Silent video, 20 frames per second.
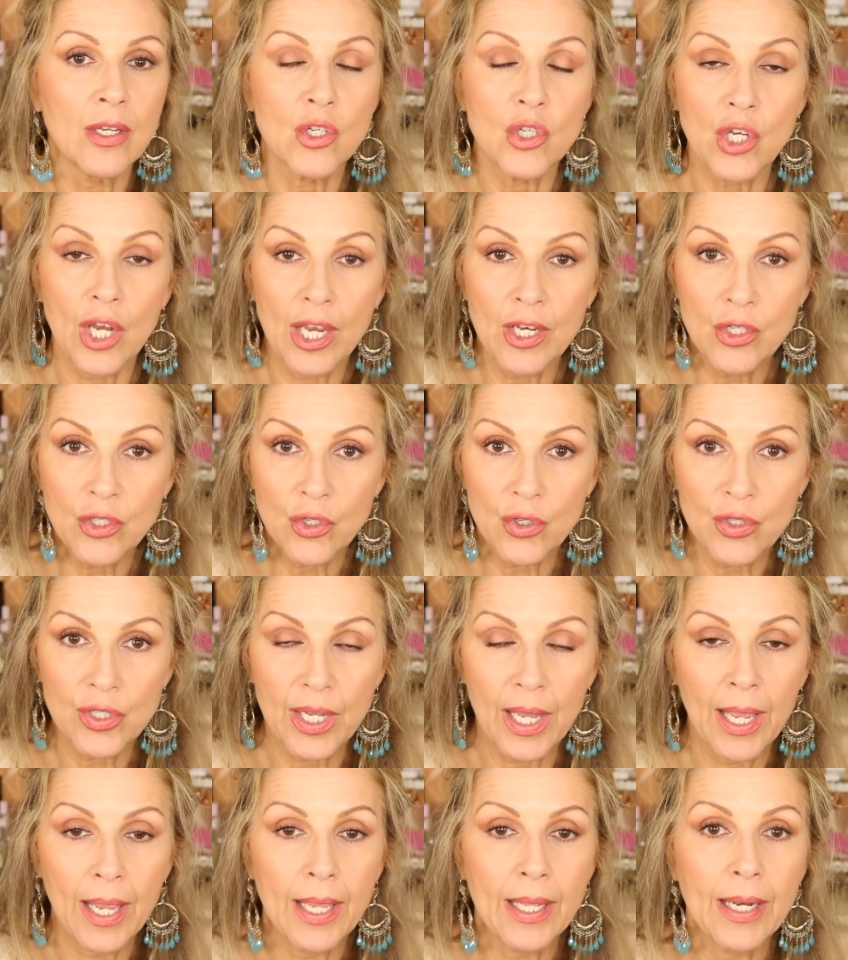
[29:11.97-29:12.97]
changed her
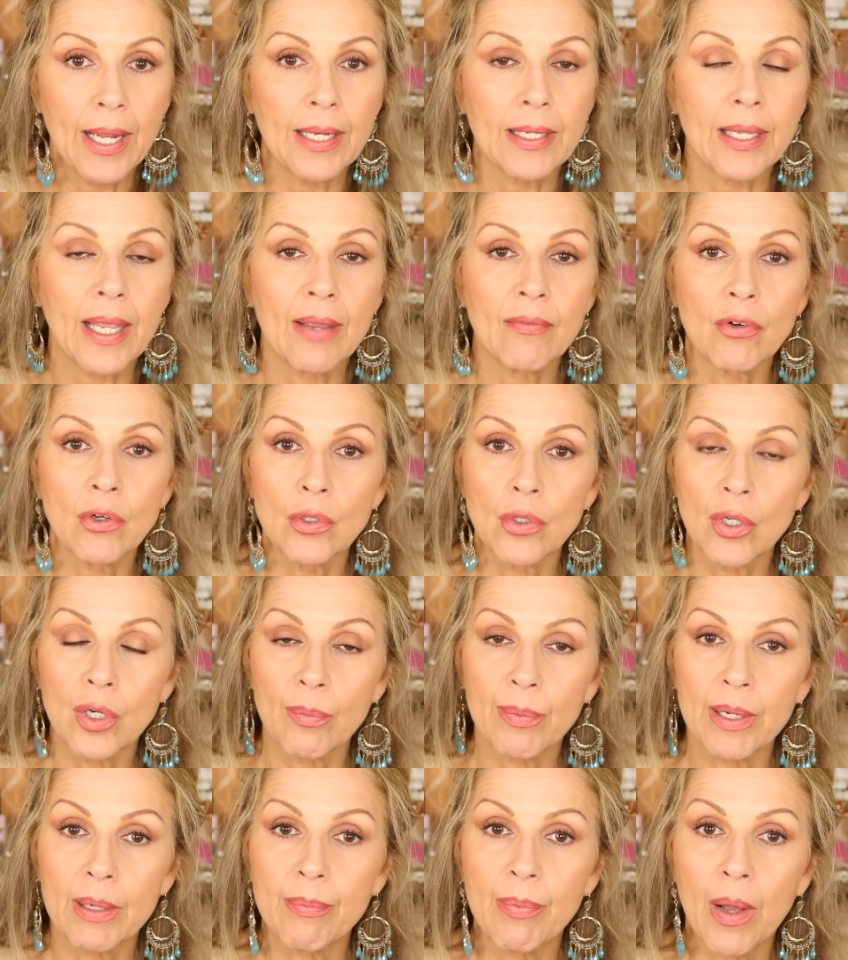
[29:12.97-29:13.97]
diet and gave her a
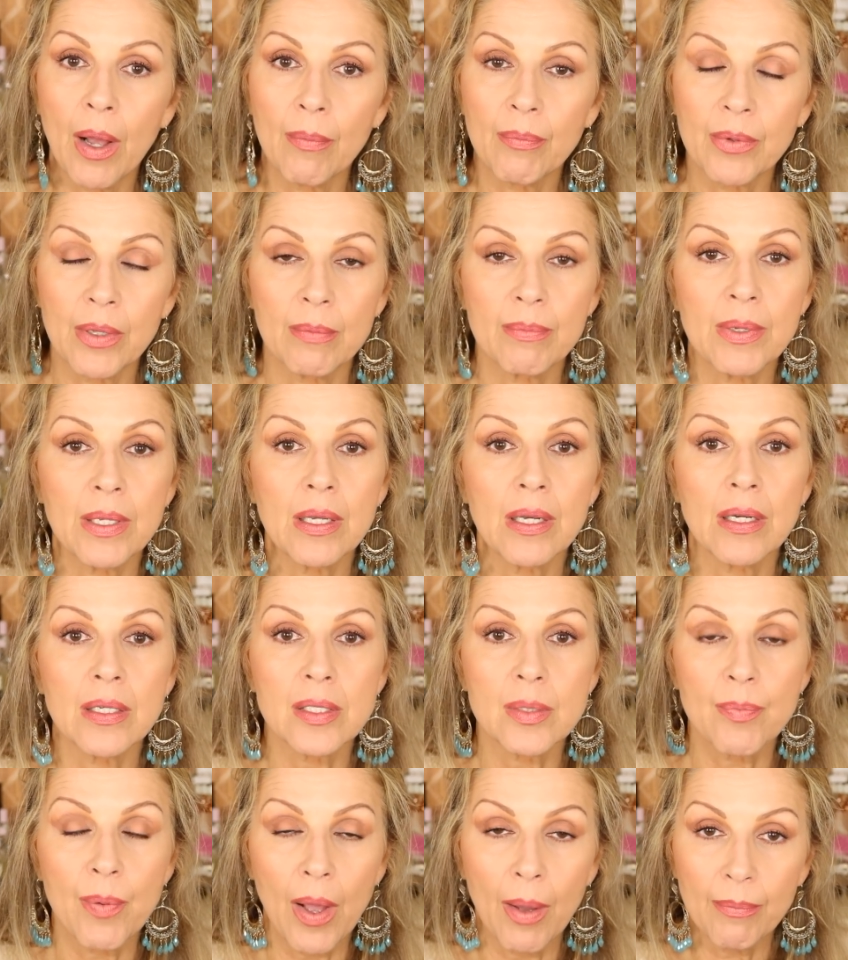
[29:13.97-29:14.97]
little bit of pumpkin
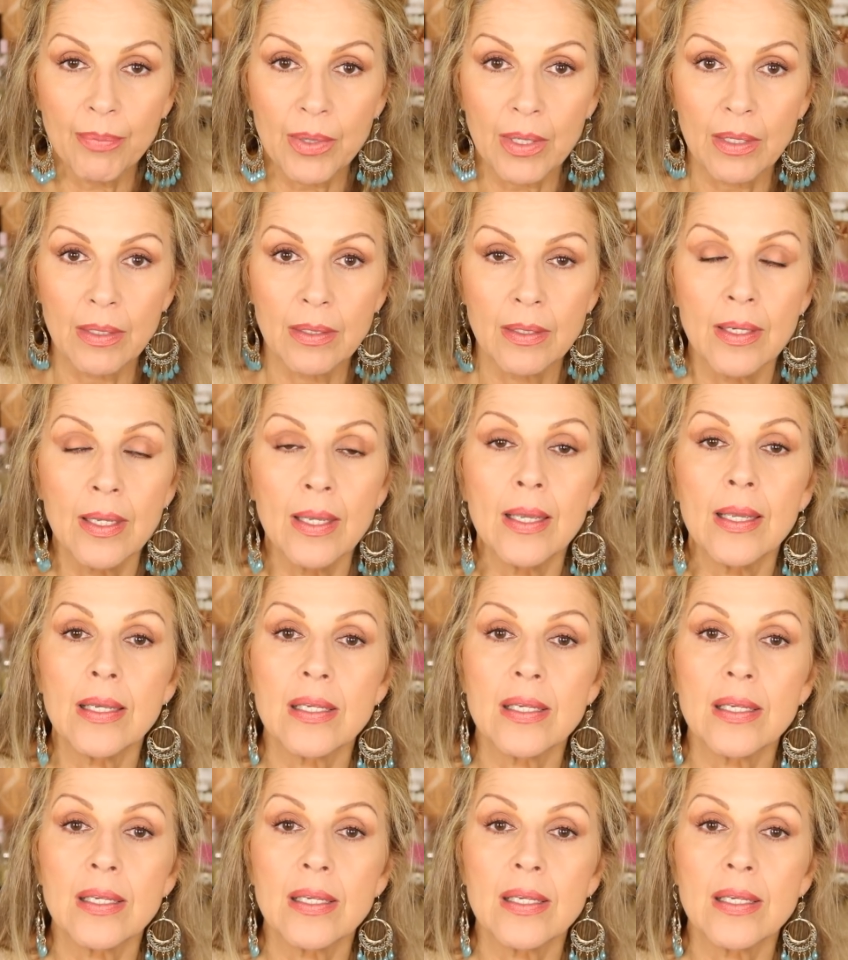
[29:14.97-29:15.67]
because pumpkin